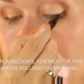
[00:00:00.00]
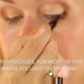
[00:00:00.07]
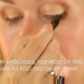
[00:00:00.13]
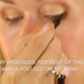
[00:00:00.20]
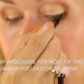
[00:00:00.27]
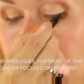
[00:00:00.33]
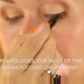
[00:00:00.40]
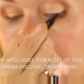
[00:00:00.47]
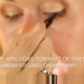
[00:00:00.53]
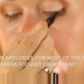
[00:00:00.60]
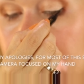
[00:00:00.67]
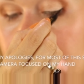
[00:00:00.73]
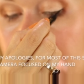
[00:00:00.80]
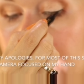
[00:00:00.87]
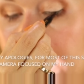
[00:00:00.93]
my eye
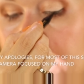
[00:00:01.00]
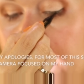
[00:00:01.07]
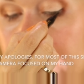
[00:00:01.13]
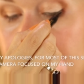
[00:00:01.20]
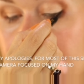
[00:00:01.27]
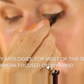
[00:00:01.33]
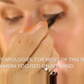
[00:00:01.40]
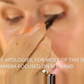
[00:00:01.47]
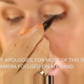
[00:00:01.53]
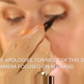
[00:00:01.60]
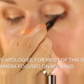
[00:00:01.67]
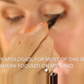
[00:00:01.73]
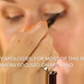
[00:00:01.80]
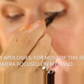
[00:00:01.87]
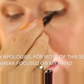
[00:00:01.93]
completely because I
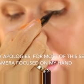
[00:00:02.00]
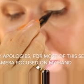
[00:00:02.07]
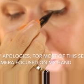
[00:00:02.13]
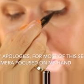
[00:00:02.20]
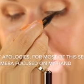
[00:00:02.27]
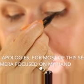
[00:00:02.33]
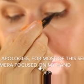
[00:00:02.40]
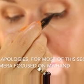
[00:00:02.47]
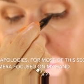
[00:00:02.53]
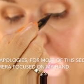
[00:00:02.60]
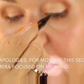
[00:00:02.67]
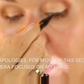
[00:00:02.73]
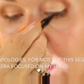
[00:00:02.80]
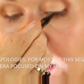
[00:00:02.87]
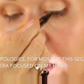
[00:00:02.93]
can't see.
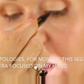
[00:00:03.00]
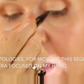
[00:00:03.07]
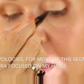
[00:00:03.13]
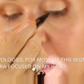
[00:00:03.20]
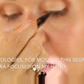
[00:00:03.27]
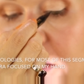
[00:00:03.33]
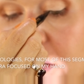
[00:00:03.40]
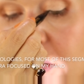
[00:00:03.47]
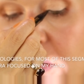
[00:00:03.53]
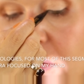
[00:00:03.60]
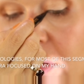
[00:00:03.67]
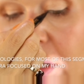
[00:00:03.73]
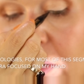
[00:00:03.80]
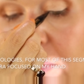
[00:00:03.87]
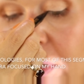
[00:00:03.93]
So
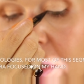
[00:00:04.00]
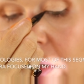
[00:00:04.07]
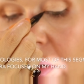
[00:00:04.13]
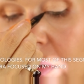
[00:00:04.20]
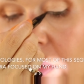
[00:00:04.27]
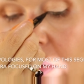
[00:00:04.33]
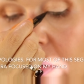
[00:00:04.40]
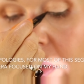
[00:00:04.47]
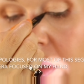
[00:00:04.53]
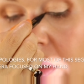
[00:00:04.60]
there we go.